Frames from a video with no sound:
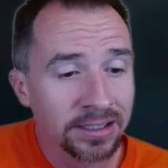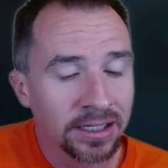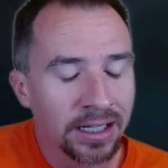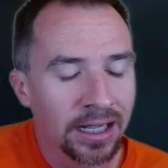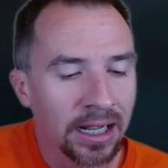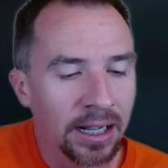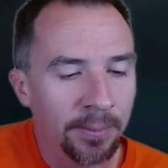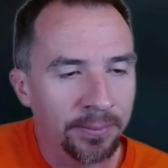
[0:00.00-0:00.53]

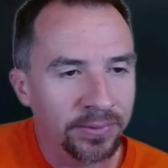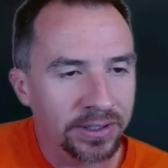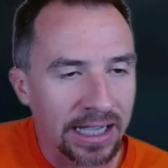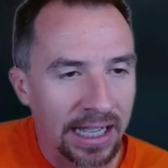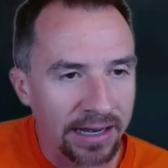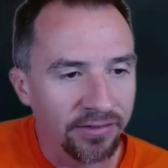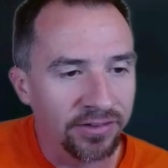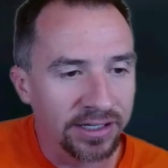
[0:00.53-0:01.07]

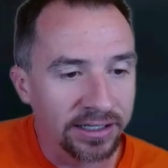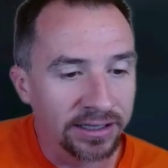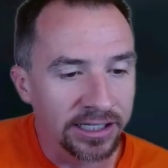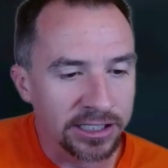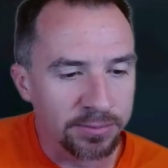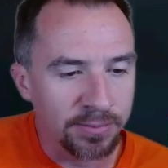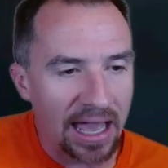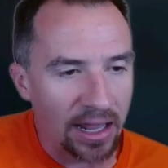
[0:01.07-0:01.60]
kind of an
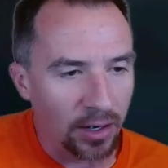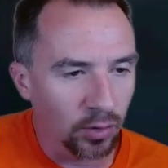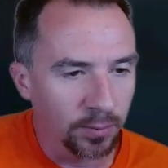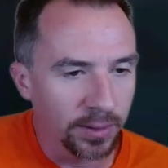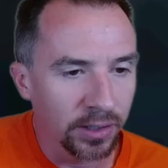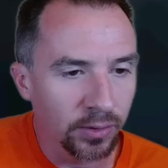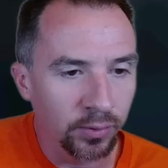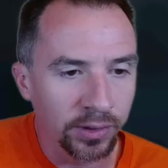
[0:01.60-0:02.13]
endless battle,
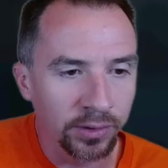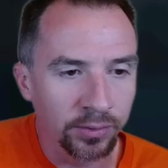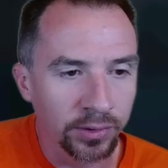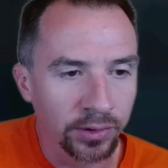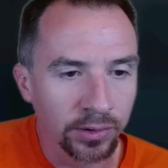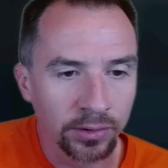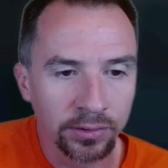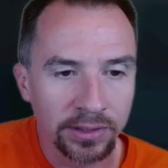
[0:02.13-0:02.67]
but we
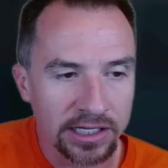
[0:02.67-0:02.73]
will,